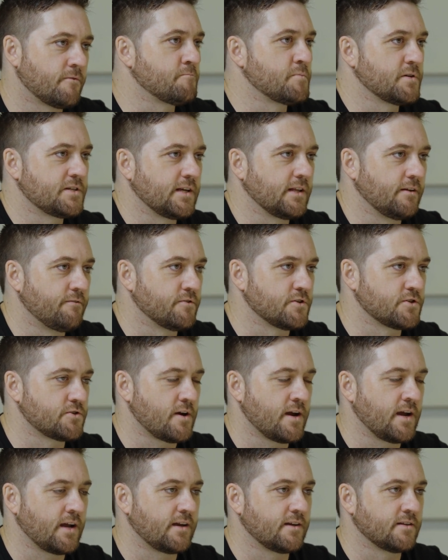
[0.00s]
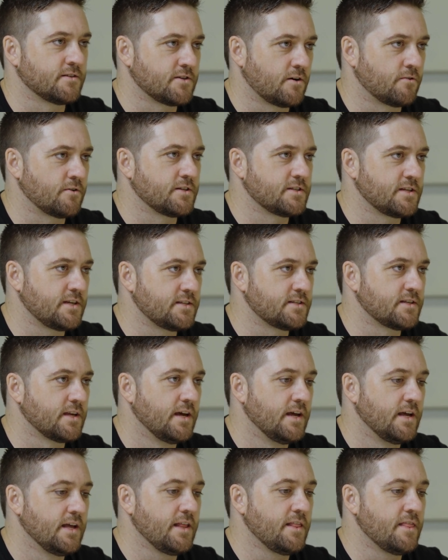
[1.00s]
particularly for Australian consultancies,
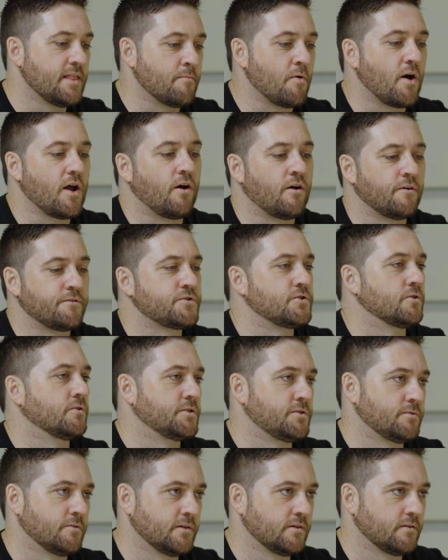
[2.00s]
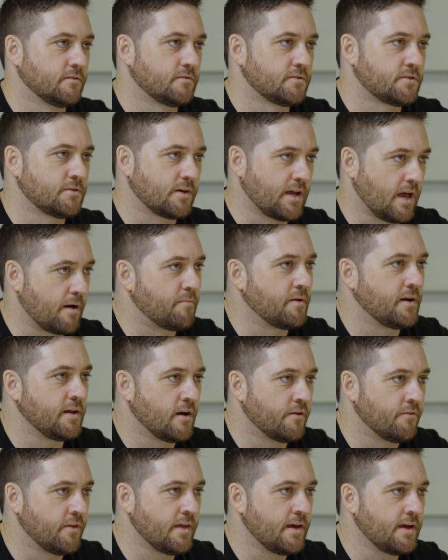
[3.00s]
they might offshore to a company
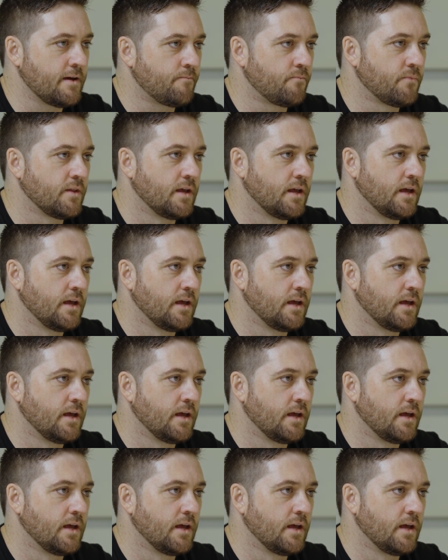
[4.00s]
over there,